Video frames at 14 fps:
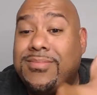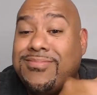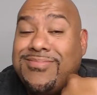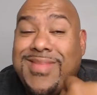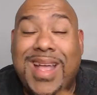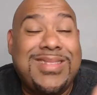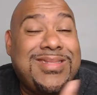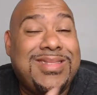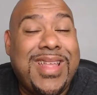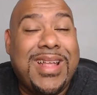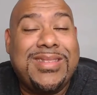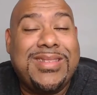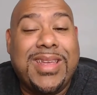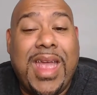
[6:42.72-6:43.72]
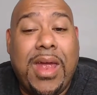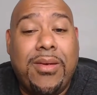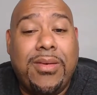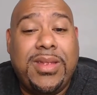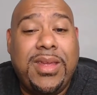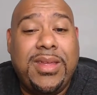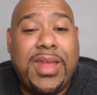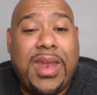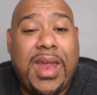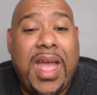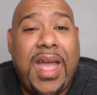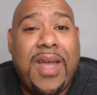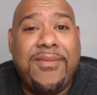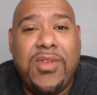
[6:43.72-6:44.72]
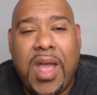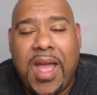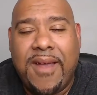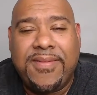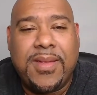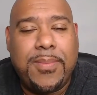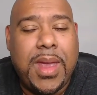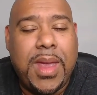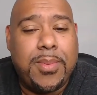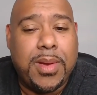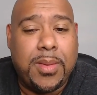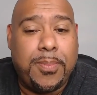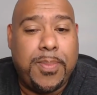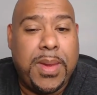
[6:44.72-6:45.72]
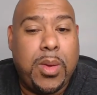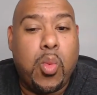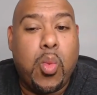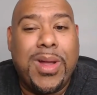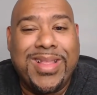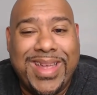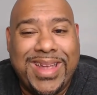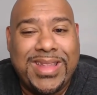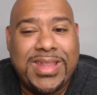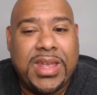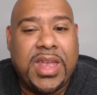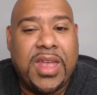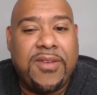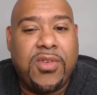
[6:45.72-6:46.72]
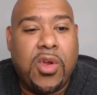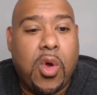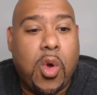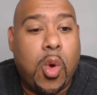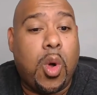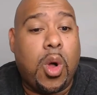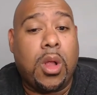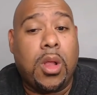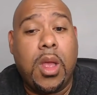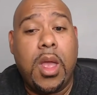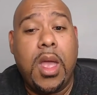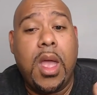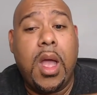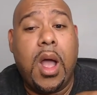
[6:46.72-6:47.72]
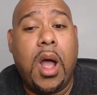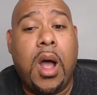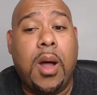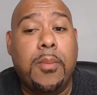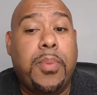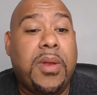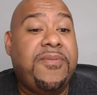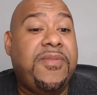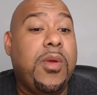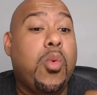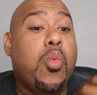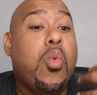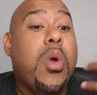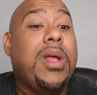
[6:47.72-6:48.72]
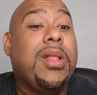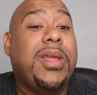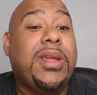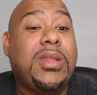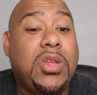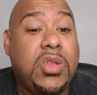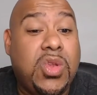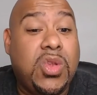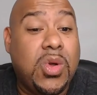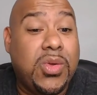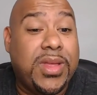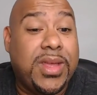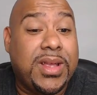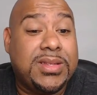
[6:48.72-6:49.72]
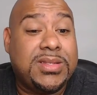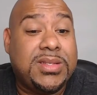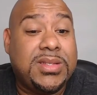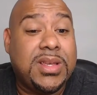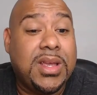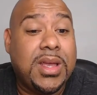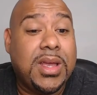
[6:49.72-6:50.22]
That's the guarantee that I have. You have to be able to be willing to give your all. But if you're willing to do this,